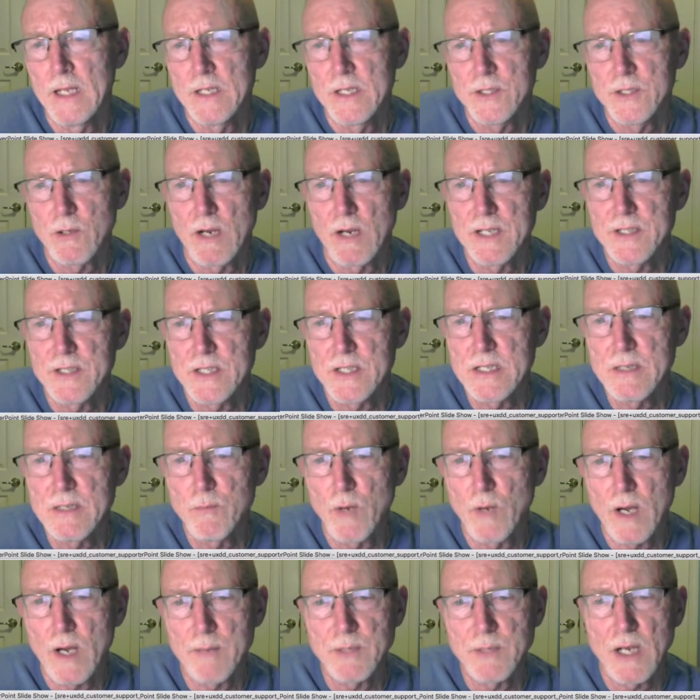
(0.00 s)
So I see
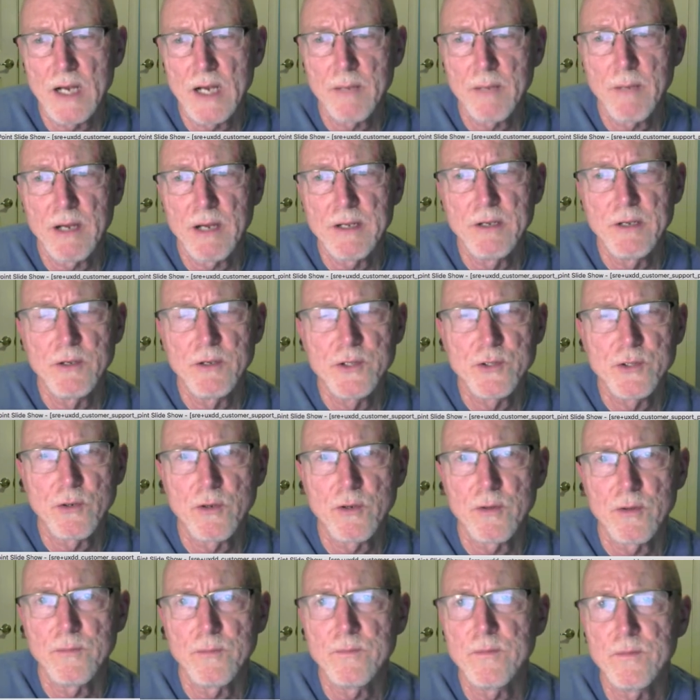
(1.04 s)
what I'm talking about here is
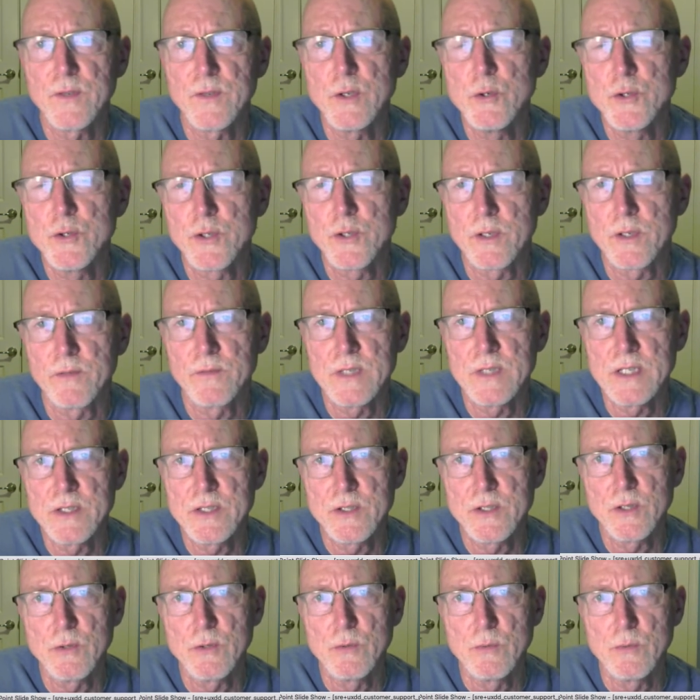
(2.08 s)
sort of the fusion of
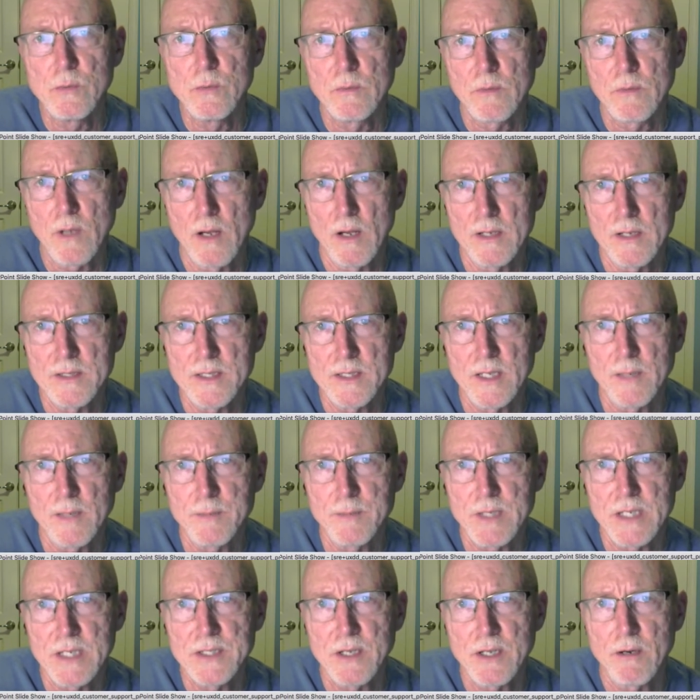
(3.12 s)
these two
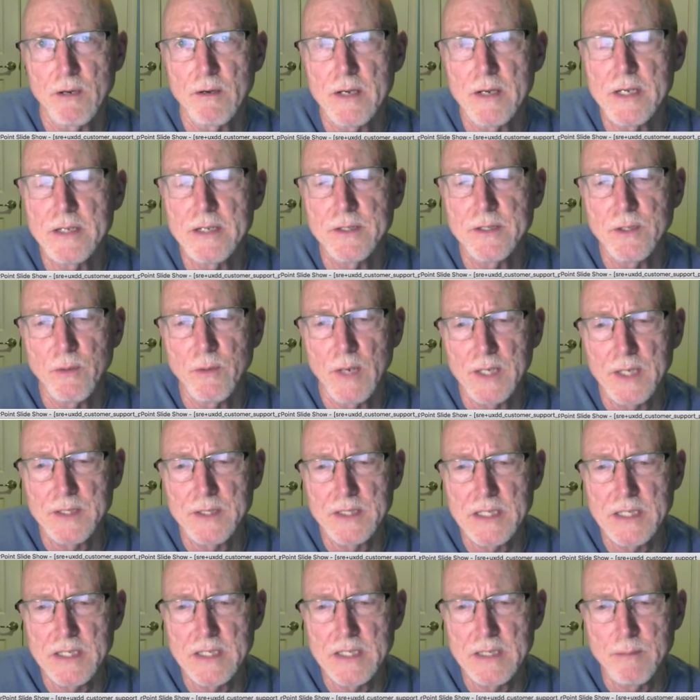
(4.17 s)
concepts, SRE and
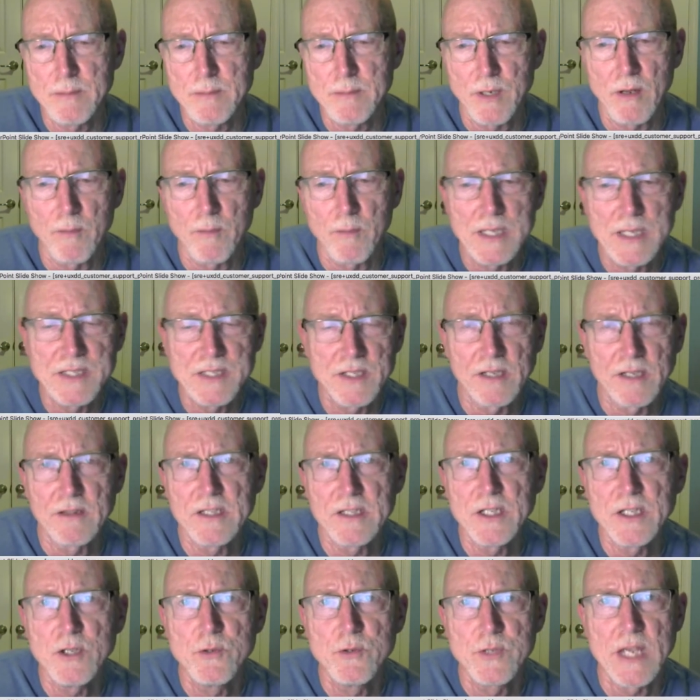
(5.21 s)
UXDD, but I'll
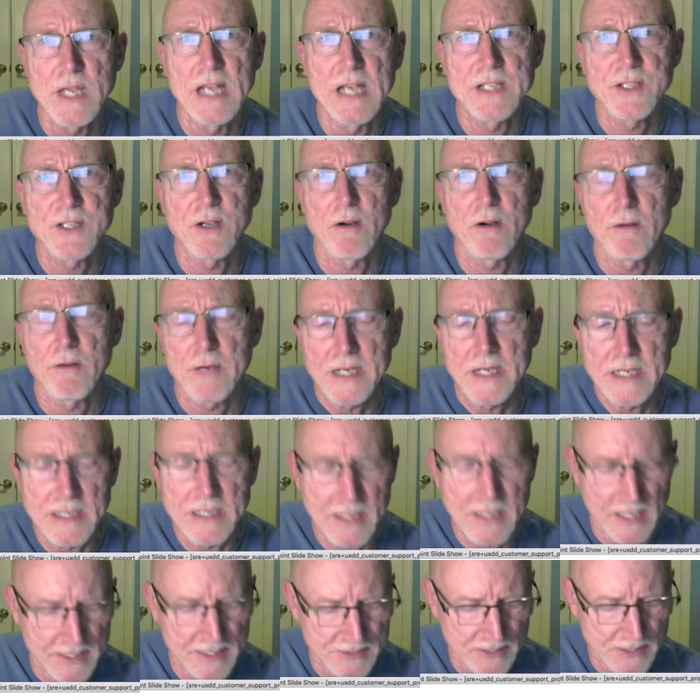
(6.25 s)
basically use
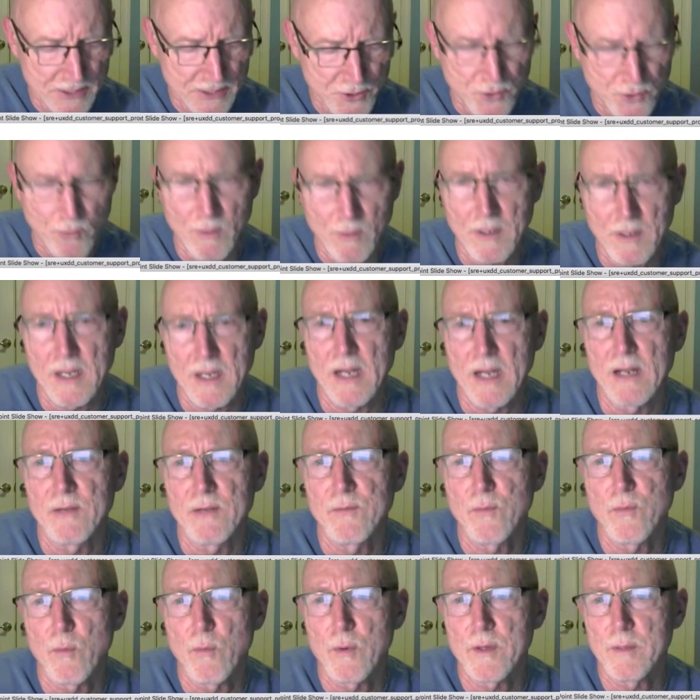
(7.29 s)
SRE as a
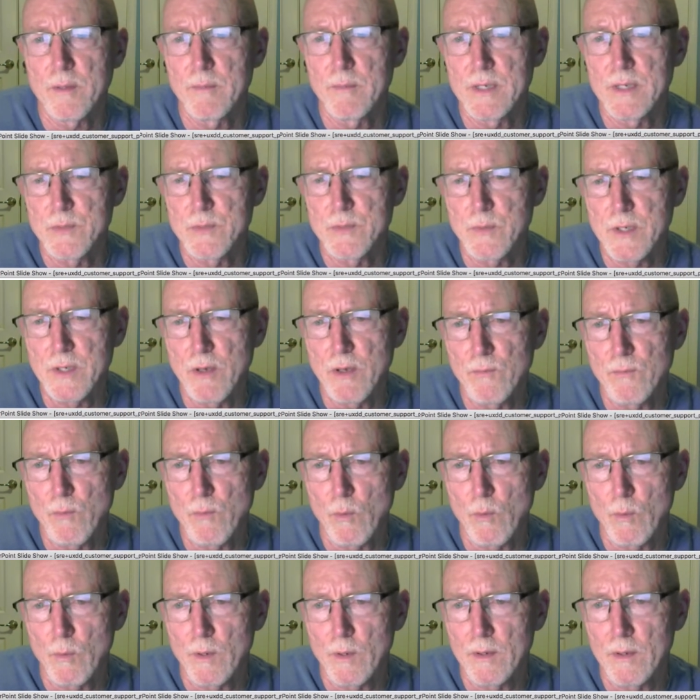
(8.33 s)
shorthand for them as we go
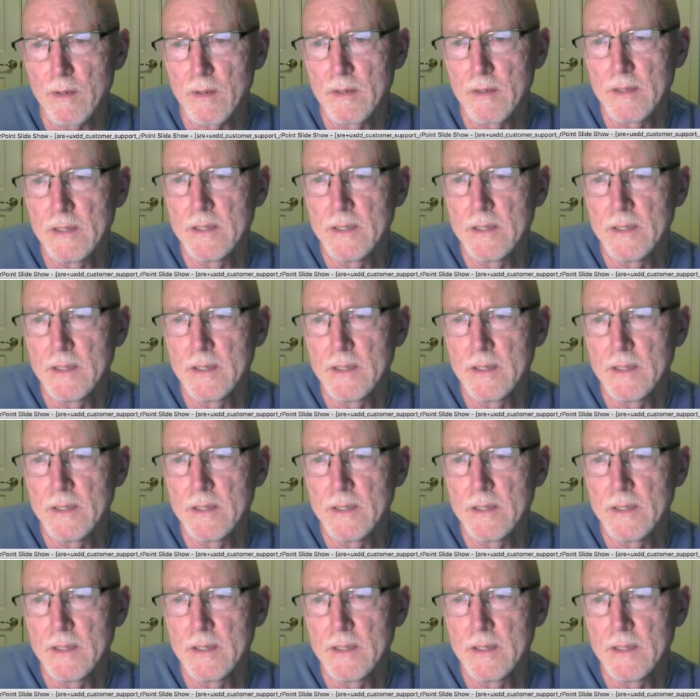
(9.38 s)
forward.